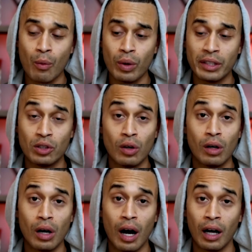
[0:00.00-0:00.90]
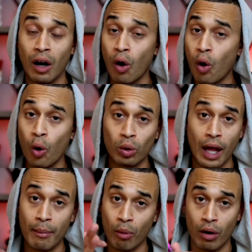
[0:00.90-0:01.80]
would do a whole
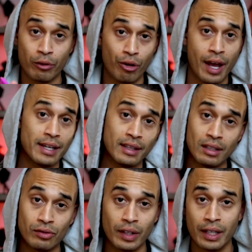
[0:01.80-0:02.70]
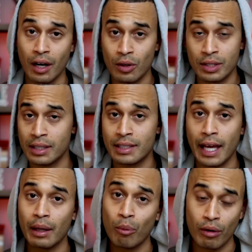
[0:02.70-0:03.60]
lot more of creating these videos and
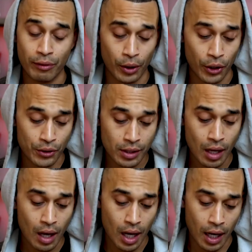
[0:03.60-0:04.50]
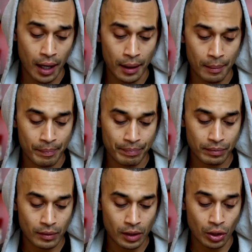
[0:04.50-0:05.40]
taking more photos.
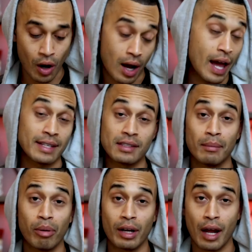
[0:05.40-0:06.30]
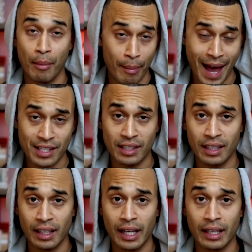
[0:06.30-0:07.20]
At some point I'm
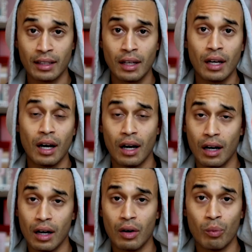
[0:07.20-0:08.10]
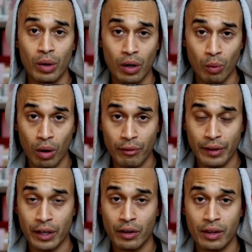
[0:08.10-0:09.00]
imagining that we'll
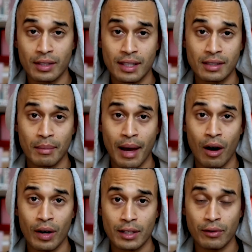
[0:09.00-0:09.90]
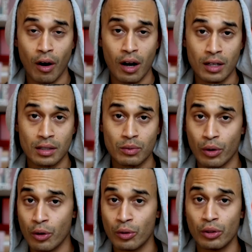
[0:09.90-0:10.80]
figure the system out as far as
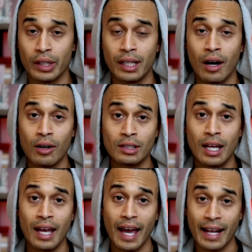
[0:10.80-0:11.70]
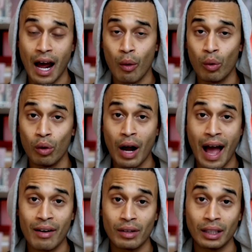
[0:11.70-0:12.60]
recruiting duty goes, and I will
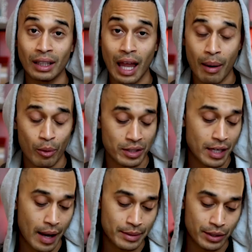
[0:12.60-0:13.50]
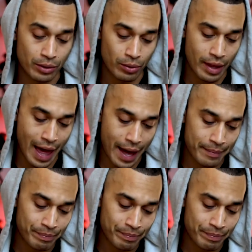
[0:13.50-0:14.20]
have a lot more time to do that,